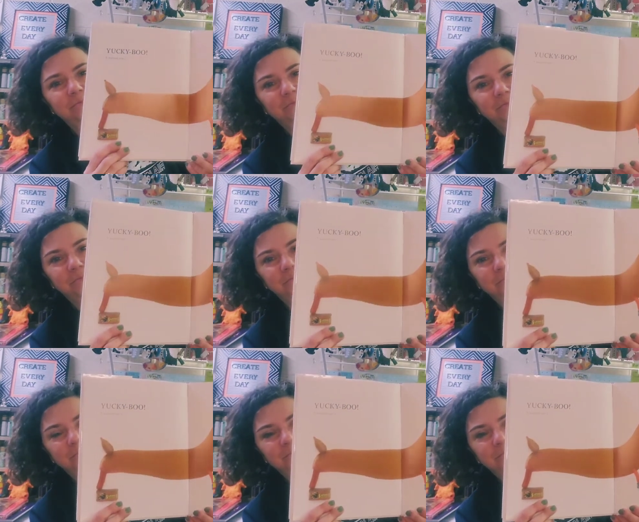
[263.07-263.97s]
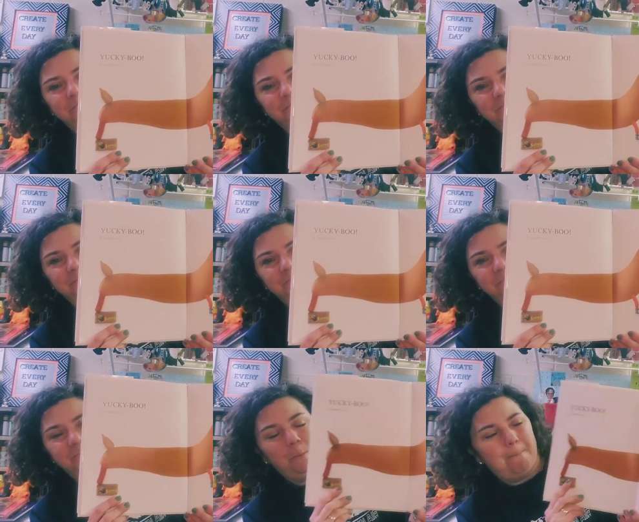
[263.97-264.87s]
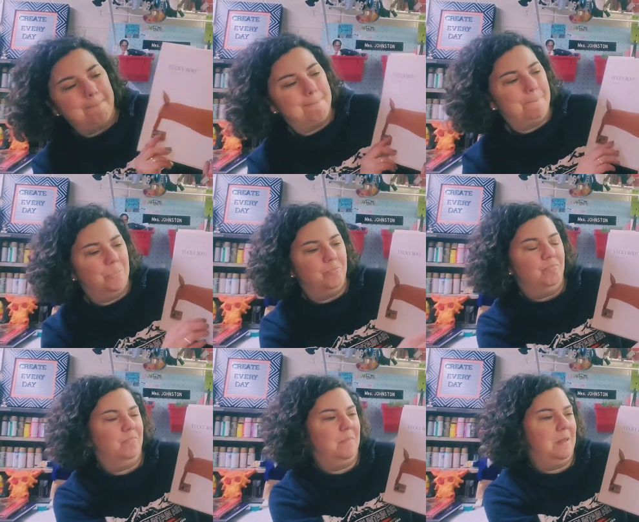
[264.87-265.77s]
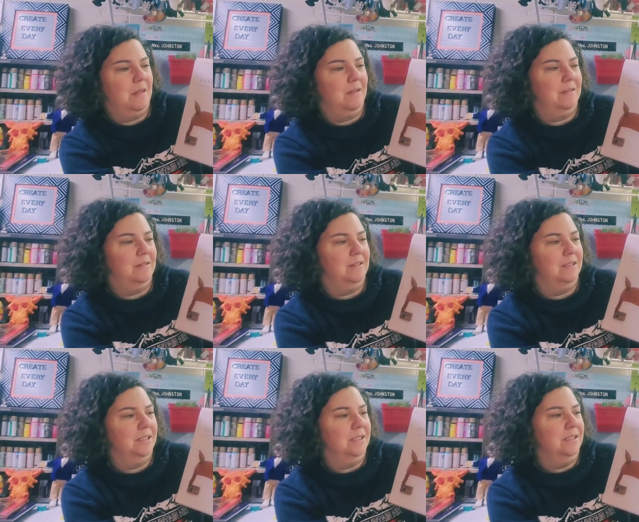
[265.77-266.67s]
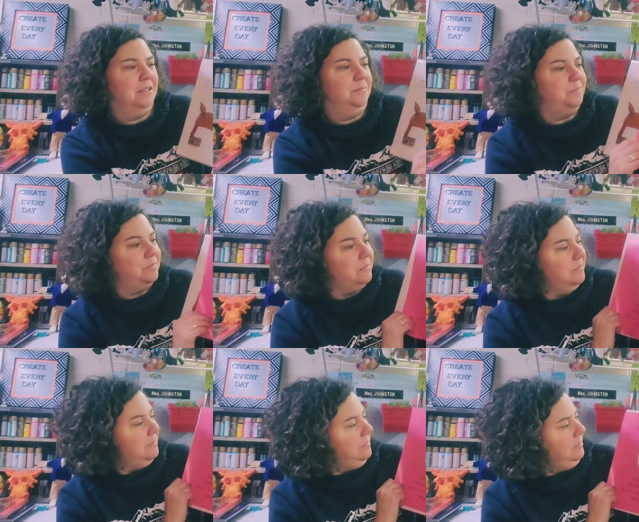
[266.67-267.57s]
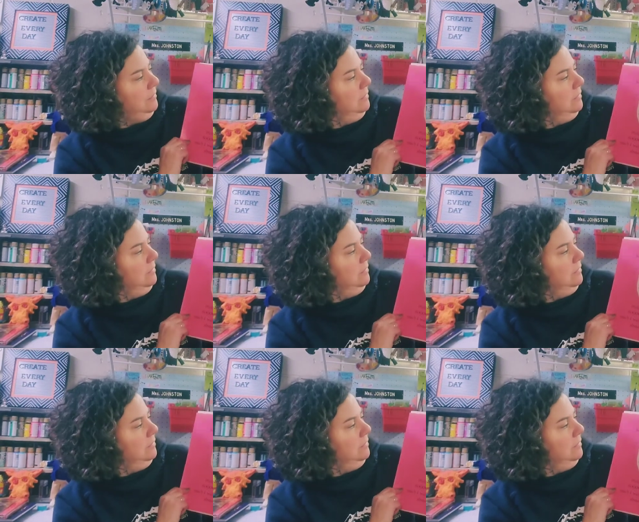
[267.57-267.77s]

(no one is talking)